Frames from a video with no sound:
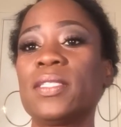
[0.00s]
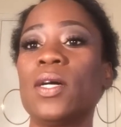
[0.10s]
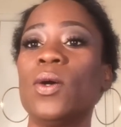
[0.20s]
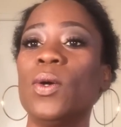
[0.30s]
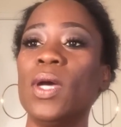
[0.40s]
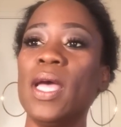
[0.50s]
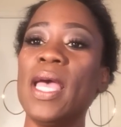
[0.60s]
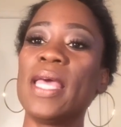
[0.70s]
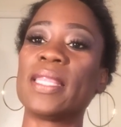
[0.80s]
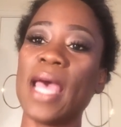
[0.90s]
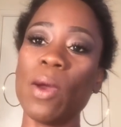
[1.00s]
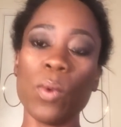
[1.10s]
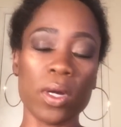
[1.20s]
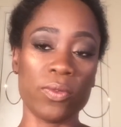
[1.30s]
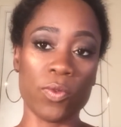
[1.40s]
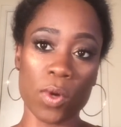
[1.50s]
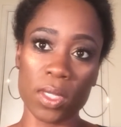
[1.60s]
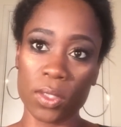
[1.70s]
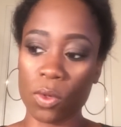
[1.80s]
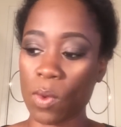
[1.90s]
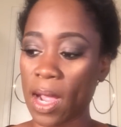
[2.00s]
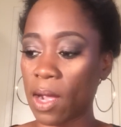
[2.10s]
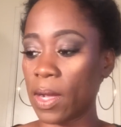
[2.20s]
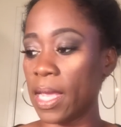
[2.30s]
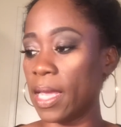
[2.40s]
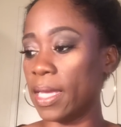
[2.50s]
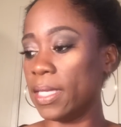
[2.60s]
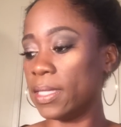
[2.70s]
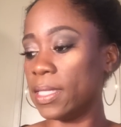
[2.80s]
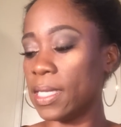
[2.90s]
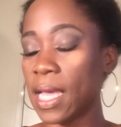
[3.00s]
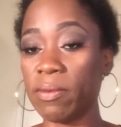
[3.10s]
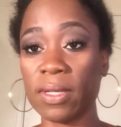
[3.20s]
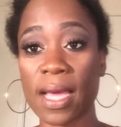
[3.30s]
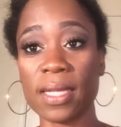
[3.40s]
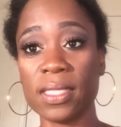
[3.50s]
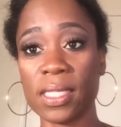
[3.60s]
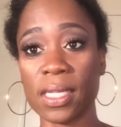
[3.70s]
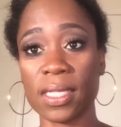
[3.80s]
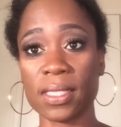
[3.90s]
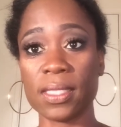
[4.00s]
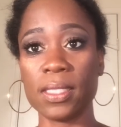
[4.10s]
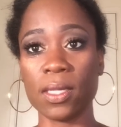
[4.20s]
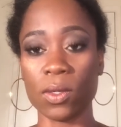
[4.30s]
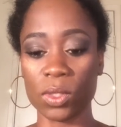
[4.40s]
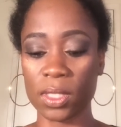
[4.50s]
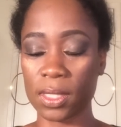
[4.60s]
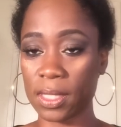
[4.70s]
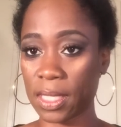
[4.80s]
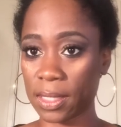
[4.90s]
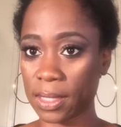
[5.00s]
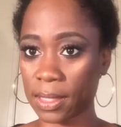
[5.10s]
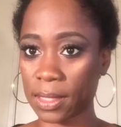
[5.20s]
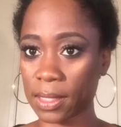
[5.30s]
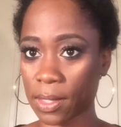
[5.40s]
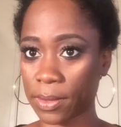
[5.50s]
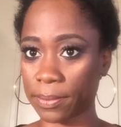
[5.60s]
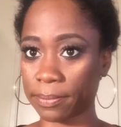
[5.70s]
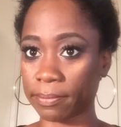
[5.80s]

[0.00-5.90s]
so that worked for a little while, and he still haven't gotten a chance to go to the dentist. So